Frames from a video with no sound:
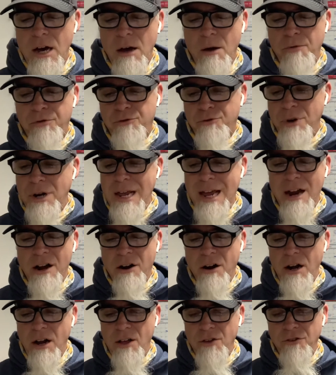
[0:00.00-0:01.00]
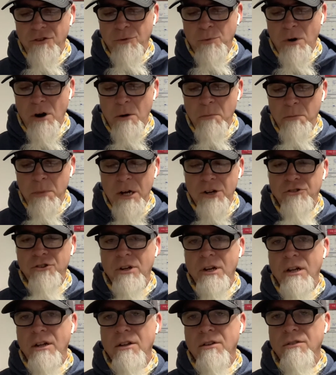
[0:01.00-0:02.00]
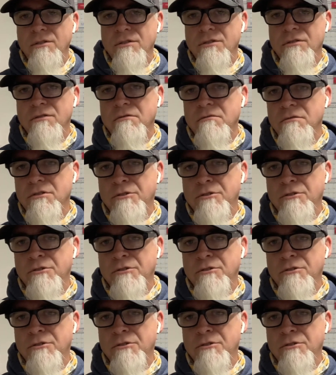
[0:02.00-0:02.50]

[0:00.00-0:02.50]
3 areas where our budget is